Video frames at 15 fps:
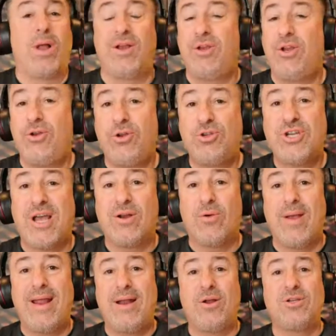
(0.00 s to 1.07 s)
you've wanted to do
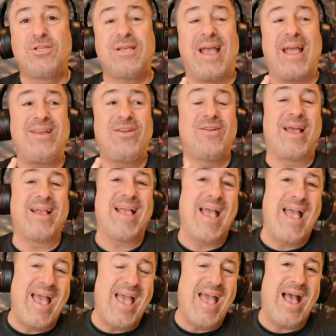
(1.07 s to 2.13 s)
generators and you're
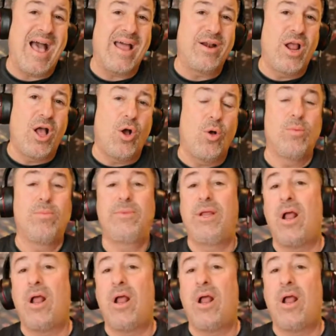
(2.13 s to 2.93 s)
like eh i don't know